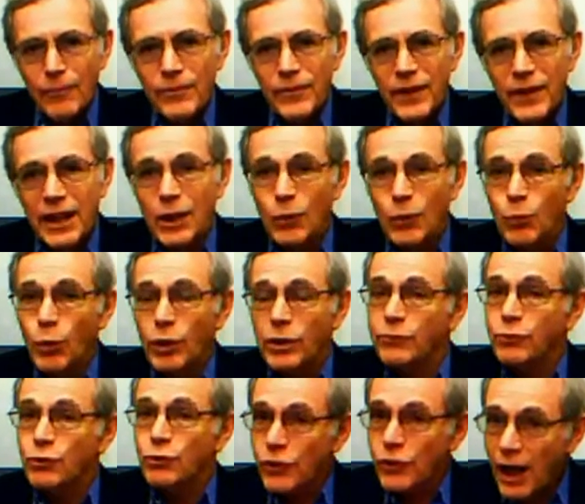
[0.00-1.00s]
He would
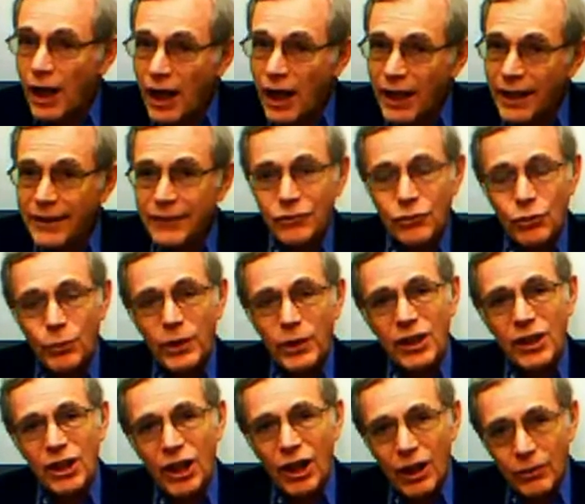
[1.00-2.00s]
have tried to
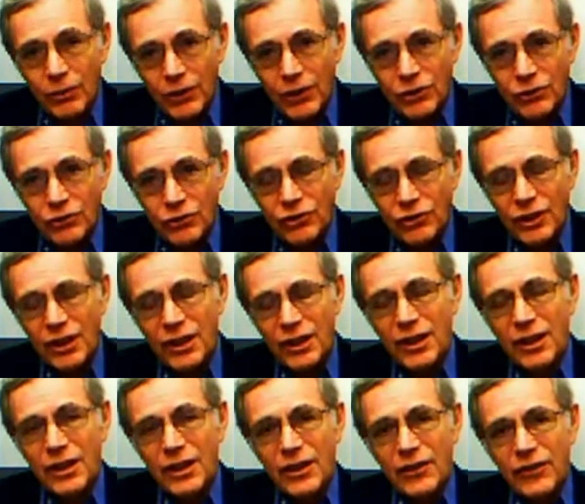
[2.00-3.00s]
encourage
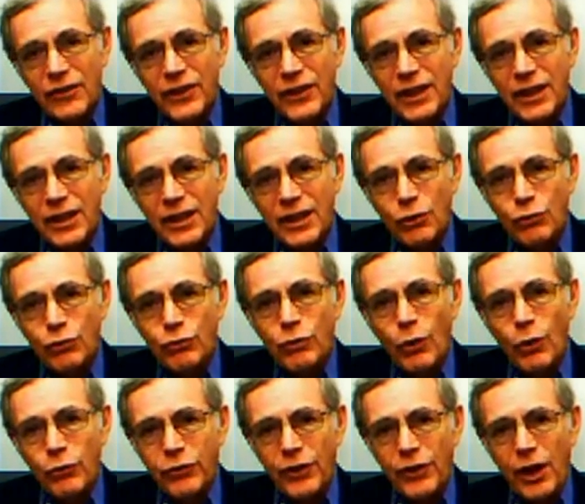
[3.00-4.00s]
the
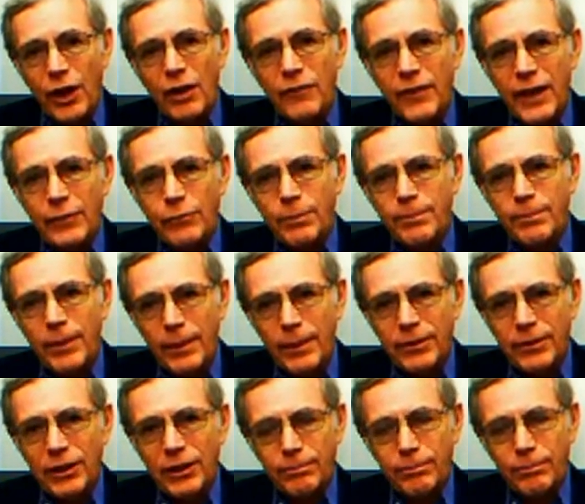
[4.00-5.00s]
growth of a
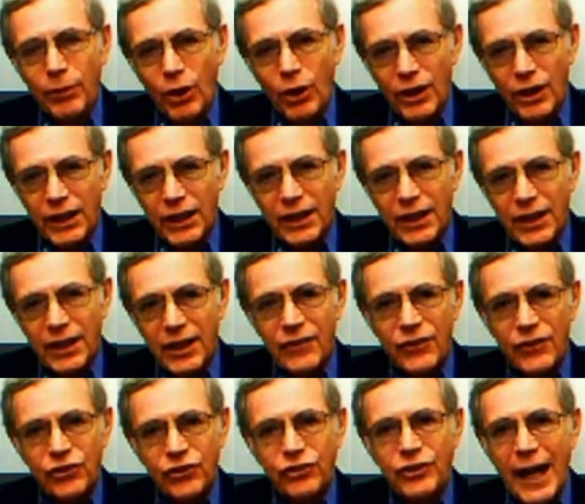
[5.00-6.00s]
Republican Party in
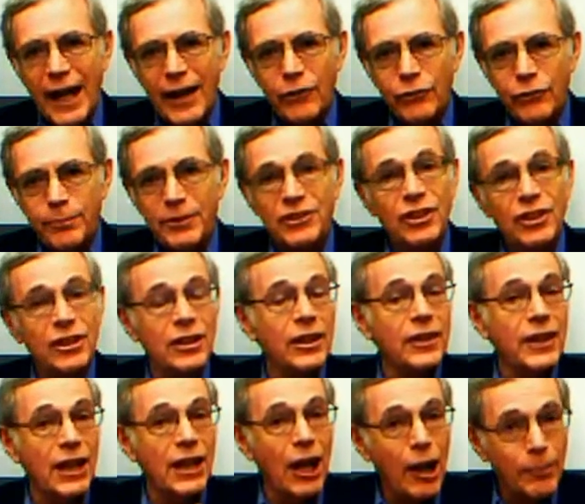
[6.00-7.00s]
the South, particularly
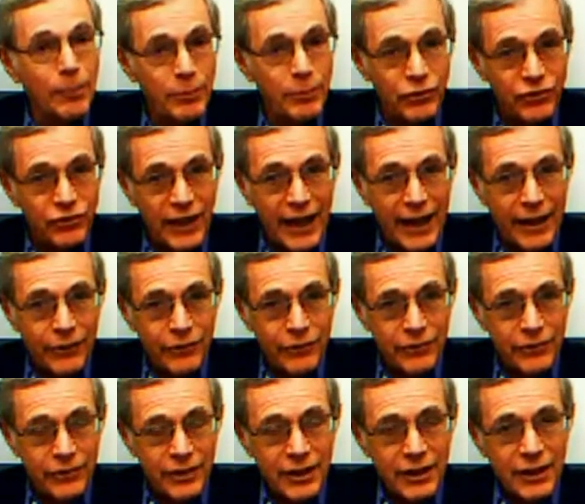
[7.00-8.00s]
the Upper
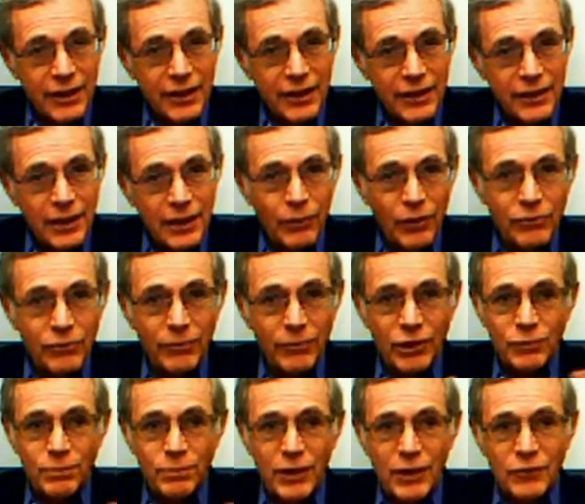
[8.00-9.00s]
South. There wasn't
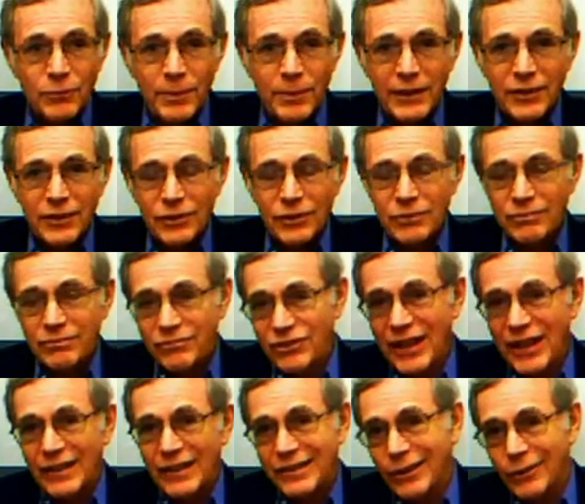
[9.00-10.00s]
much prospect in
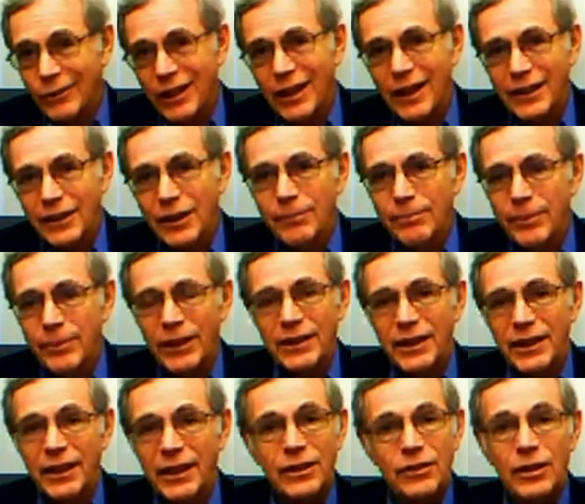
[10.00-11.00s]
South Carolina,
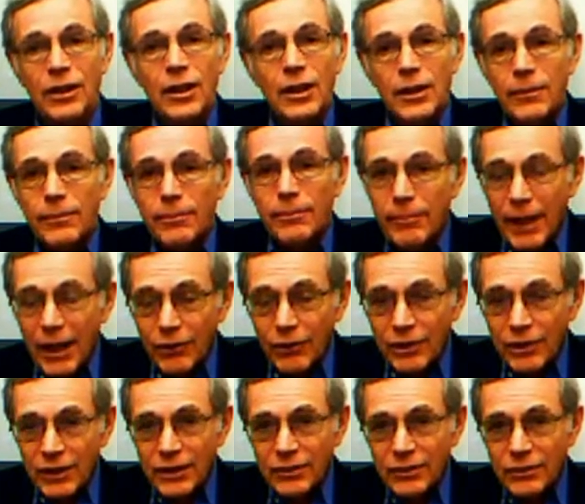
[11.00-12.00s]
but in
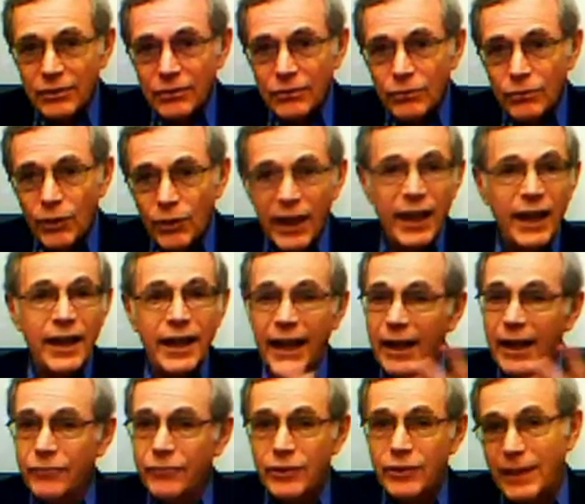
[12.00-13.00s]
Maryland, where
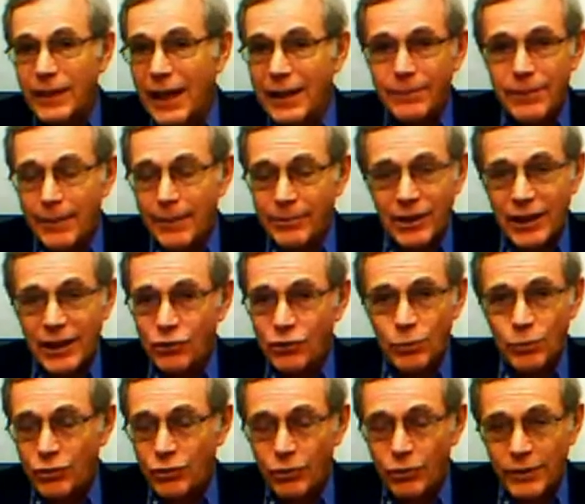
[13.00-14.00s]
half the black population
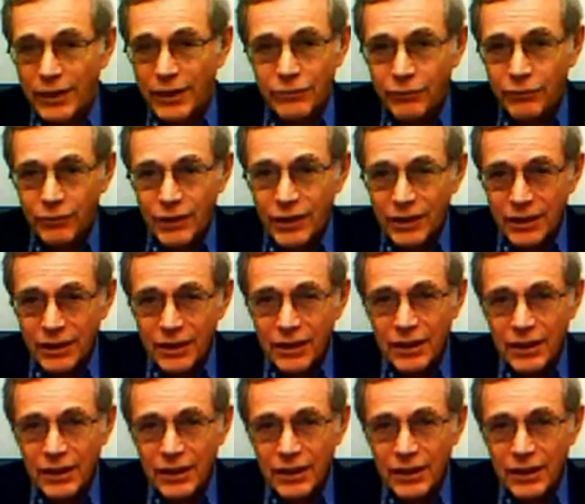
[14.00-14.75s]
was already free,